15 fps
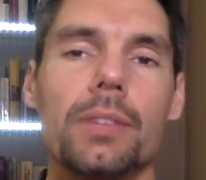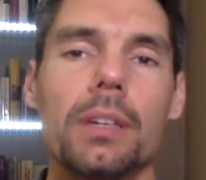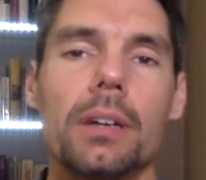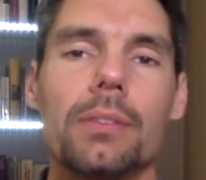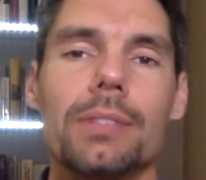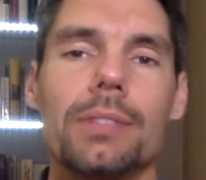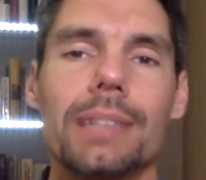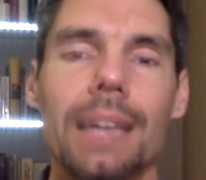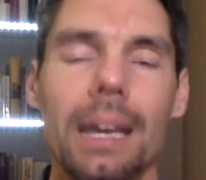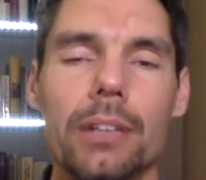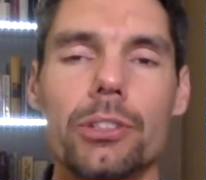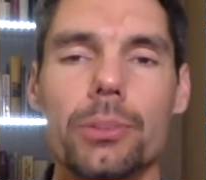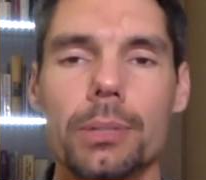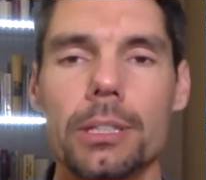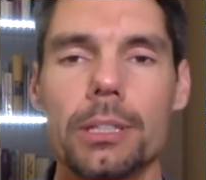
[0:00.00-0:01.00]
of
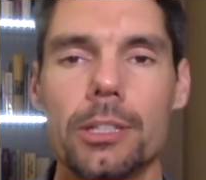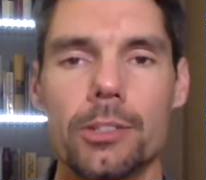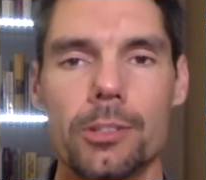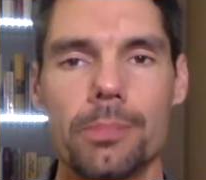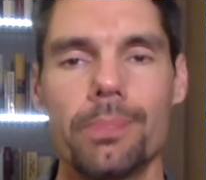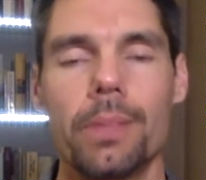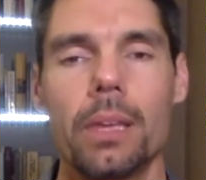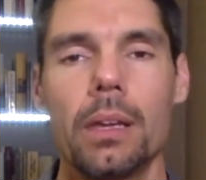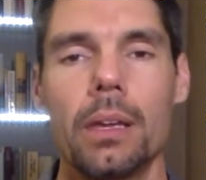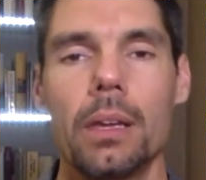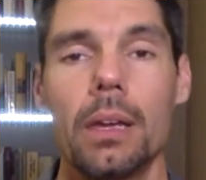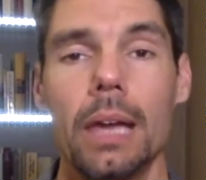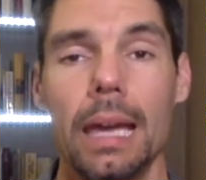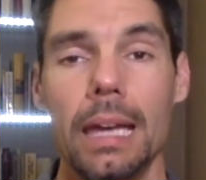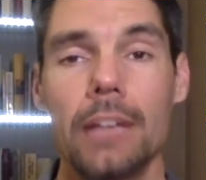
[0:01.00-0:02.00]
naturalism,
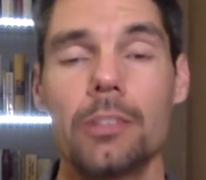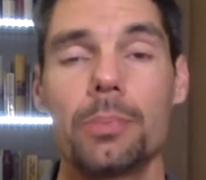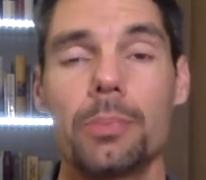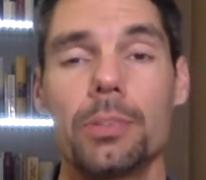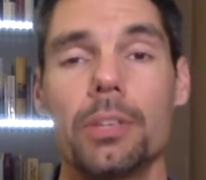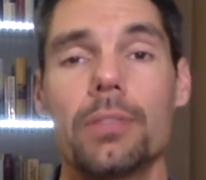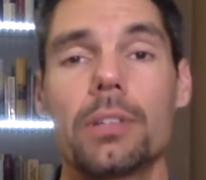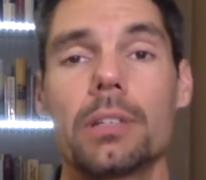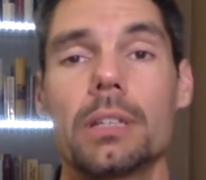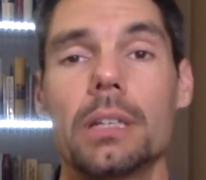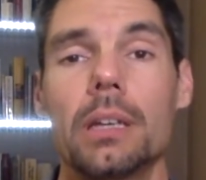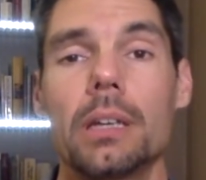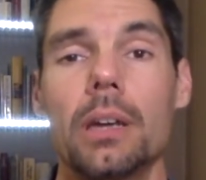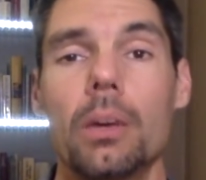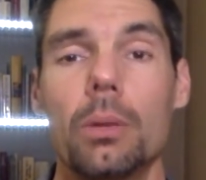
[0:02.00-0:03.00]
and specifically
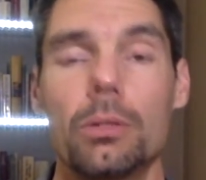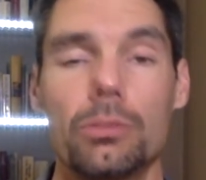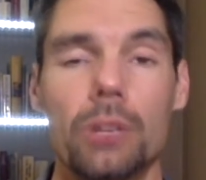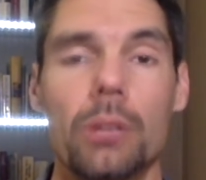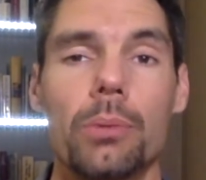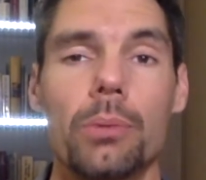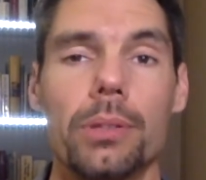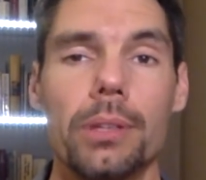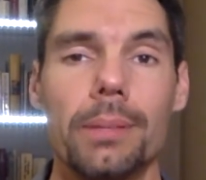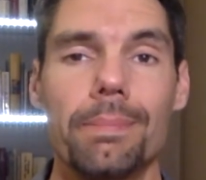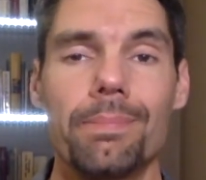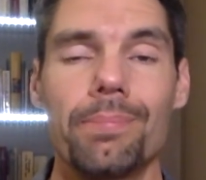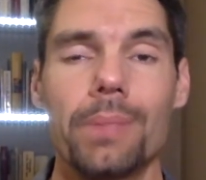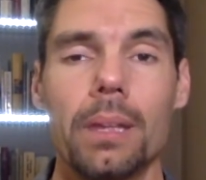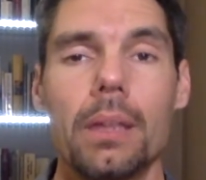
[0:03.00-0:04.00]
what's wrong with it.
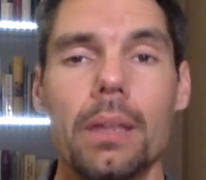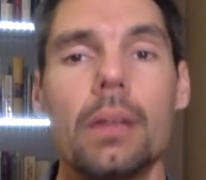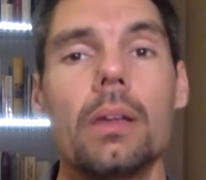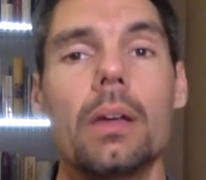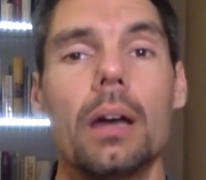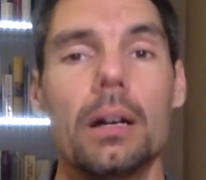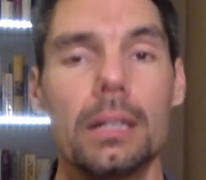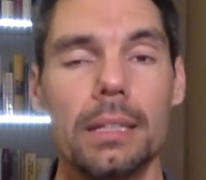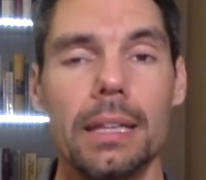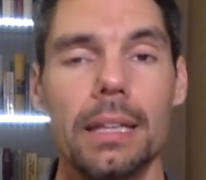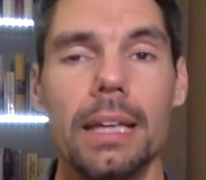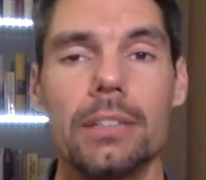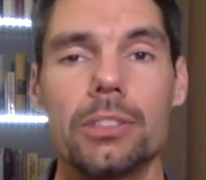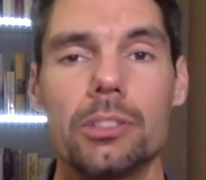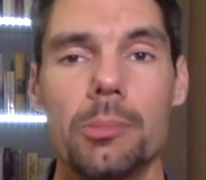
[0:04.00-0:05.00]
I'll get to that
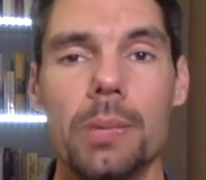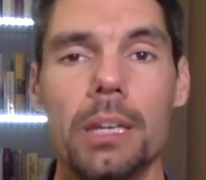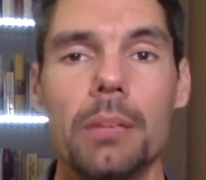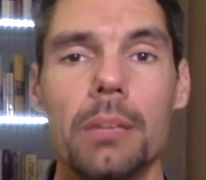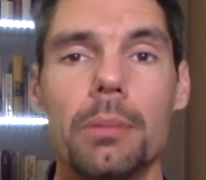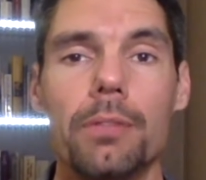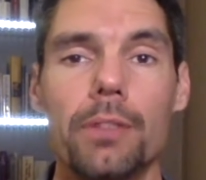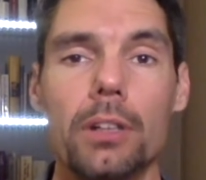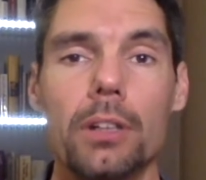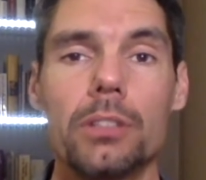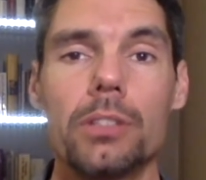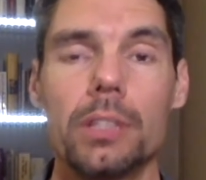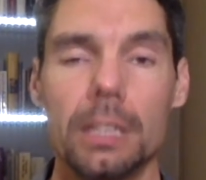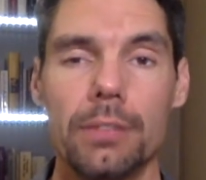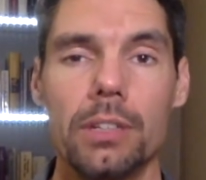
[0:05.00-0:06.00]
in just a minute, but first, a
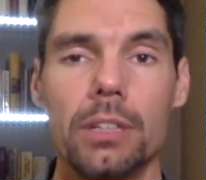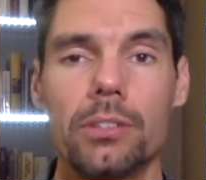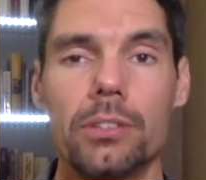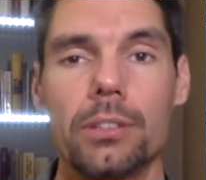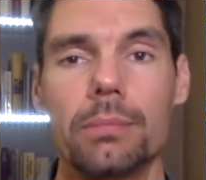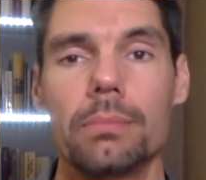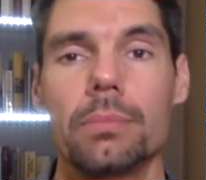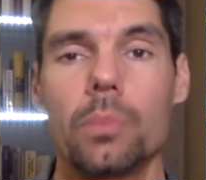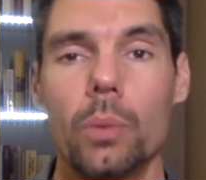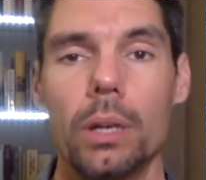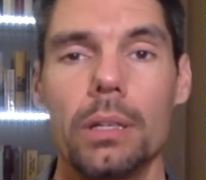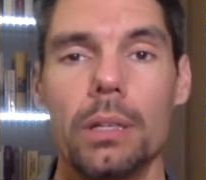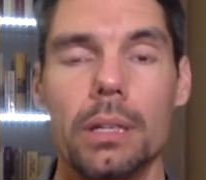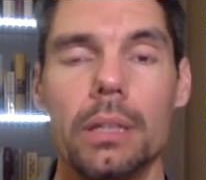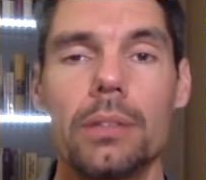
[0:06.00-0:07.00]
definition. What
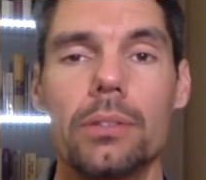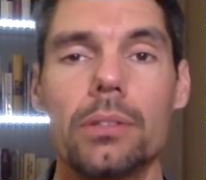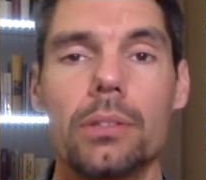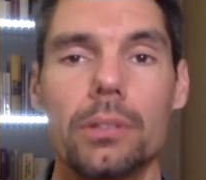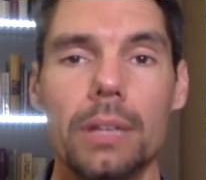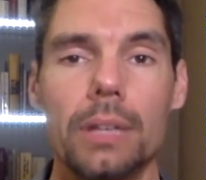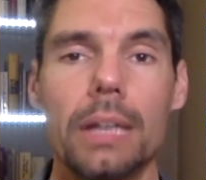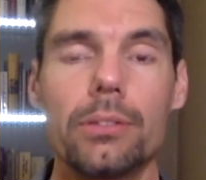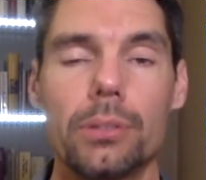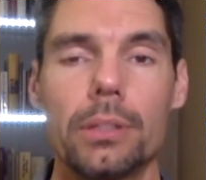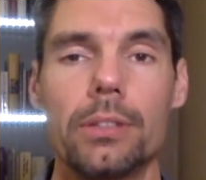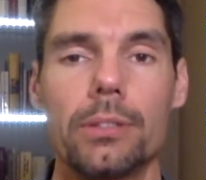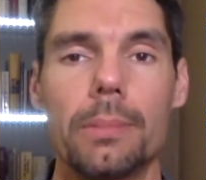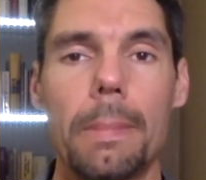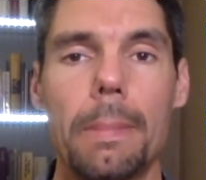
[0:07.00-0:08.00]
is
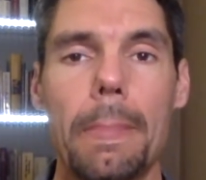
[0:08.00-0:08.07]
naturalism?